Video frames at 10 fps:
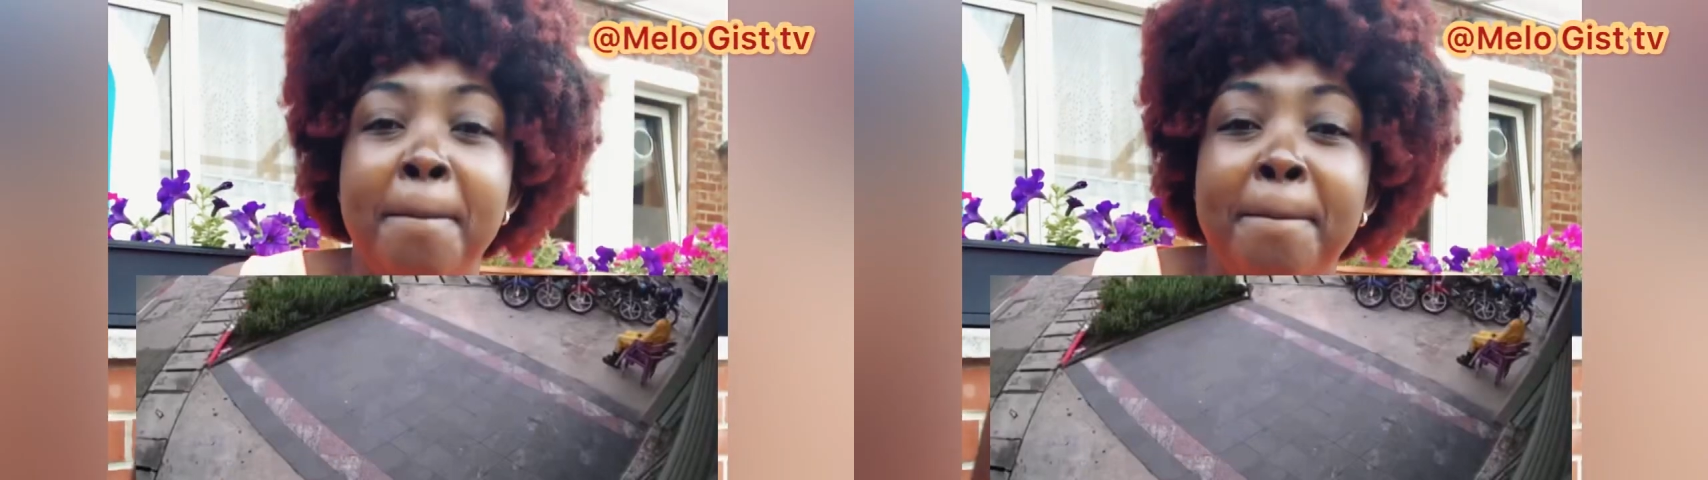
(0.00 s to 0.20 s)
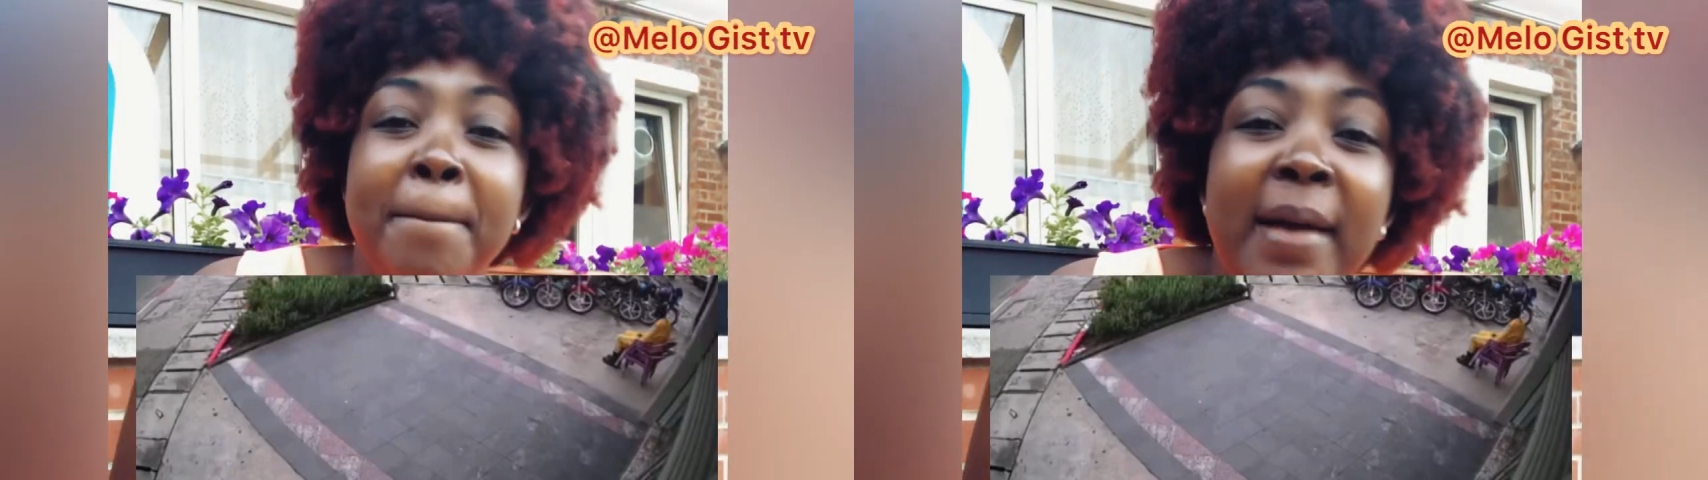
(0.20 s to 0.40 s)

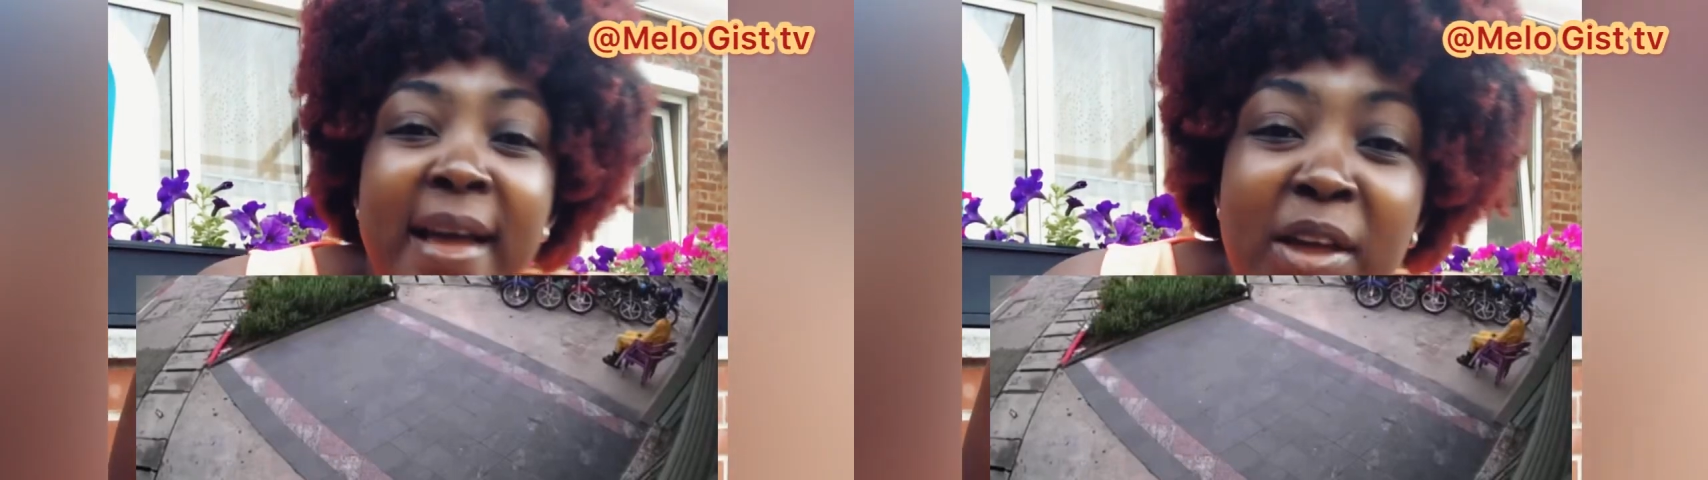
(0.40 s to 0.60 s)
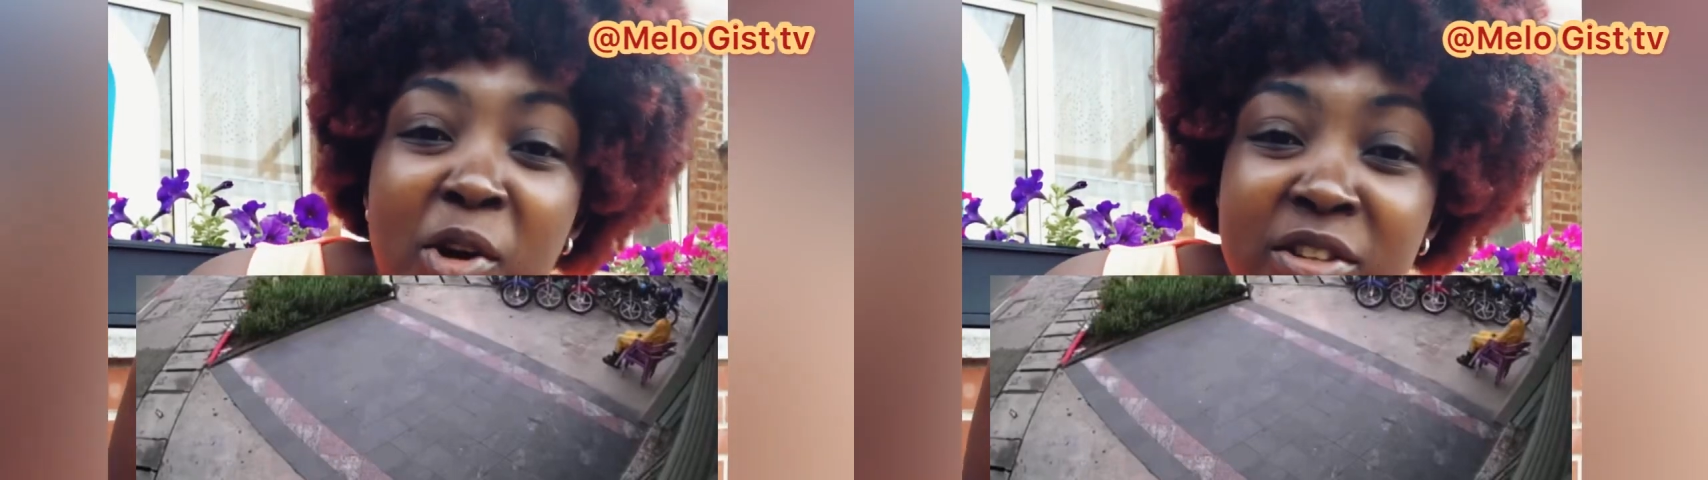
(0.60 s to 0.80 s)

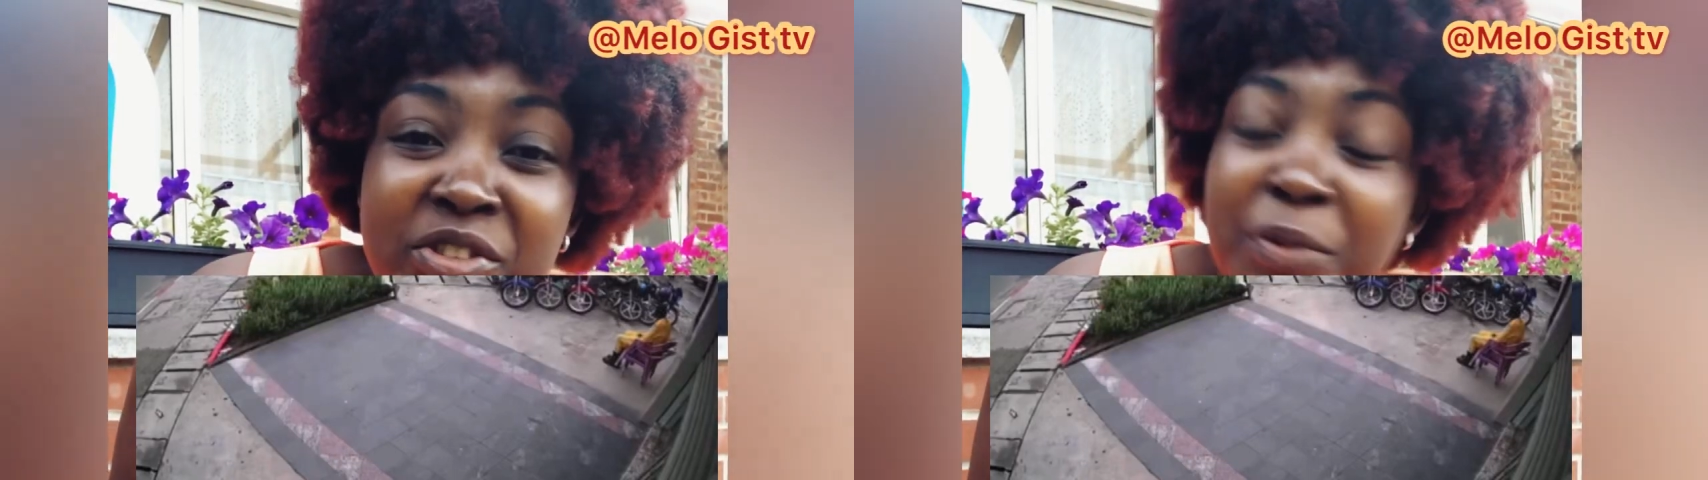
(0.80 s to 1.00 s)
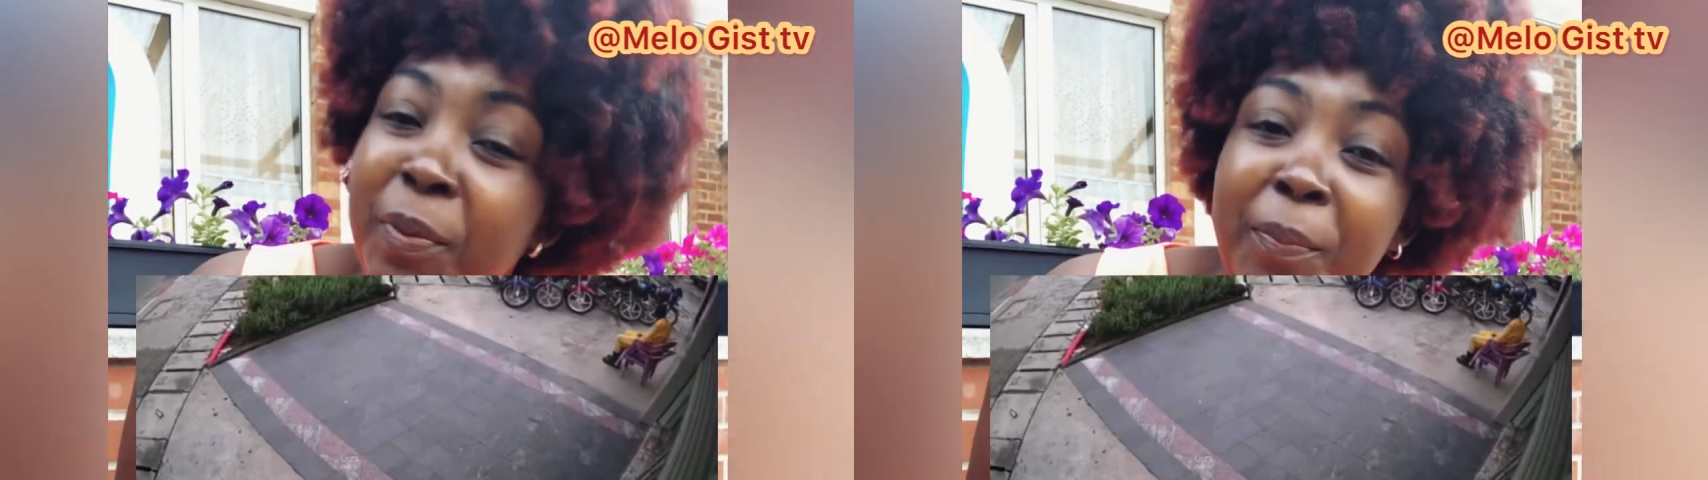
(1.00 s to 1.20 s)
My
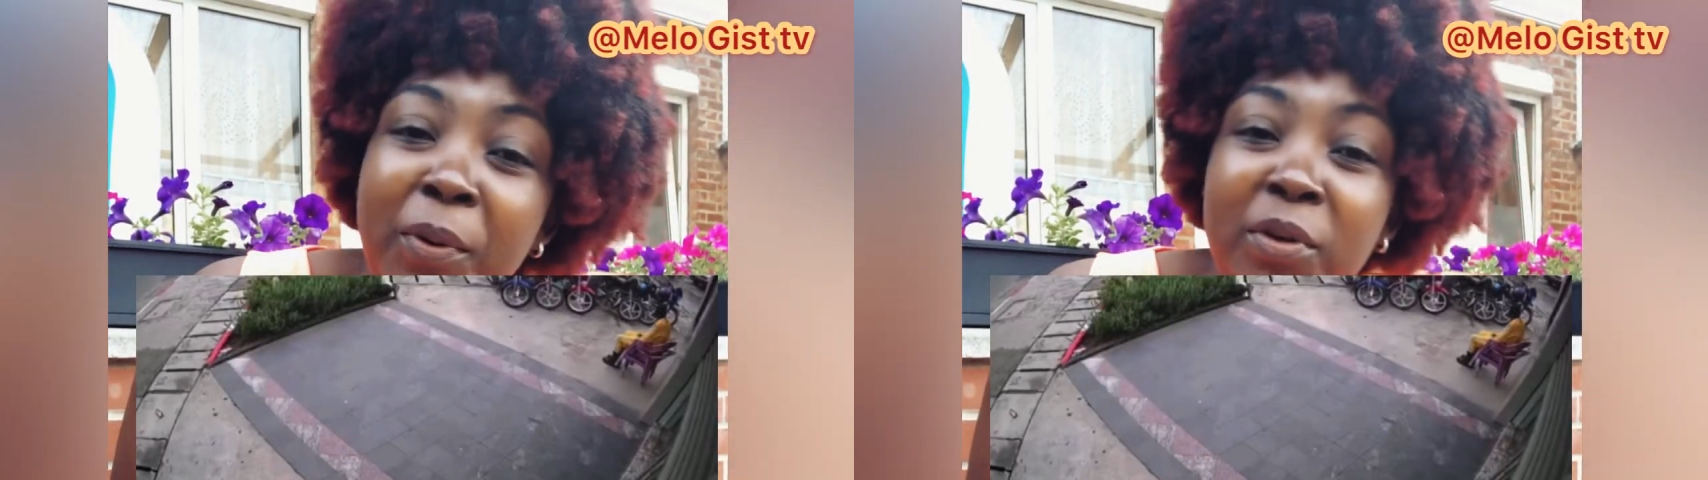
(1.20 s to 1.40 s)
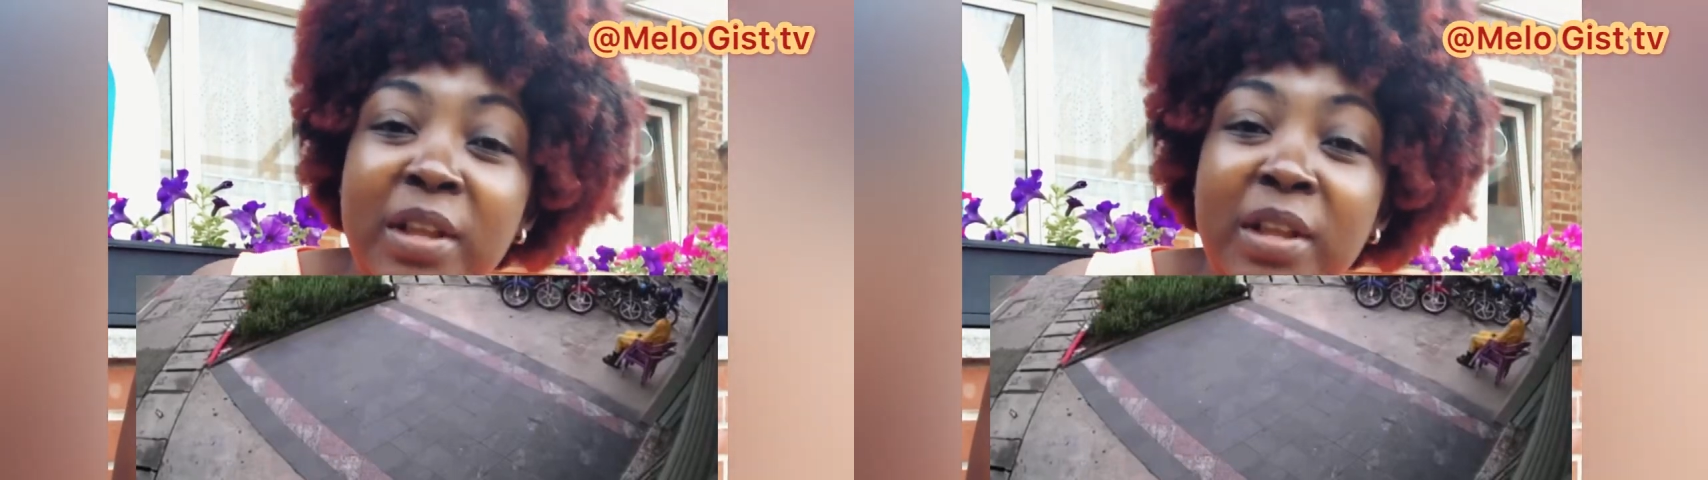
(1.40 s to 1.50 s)
country people,